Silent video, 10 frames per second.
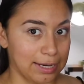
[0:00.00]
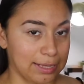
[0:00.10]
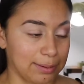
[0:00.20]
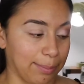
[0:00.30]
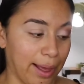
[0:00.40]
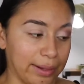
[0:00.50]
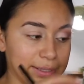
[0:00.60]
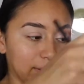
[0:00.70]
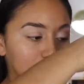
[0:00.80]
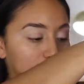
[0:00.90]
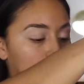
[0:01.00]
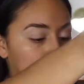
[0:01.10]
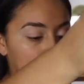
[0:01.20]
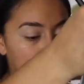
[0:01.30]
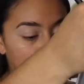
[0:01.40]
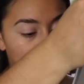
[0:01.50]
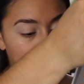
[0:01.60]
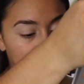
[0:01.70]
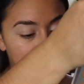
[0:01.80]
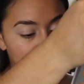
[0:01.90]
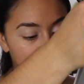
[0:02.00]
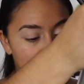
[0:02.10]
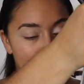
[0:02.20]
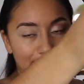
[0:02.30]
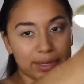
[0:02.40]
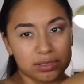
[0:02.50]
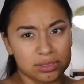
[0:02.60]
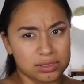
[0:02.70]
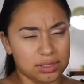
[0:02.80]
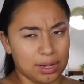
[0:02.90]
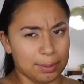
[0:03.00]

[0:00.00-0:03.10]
in the palette, which is Abyss,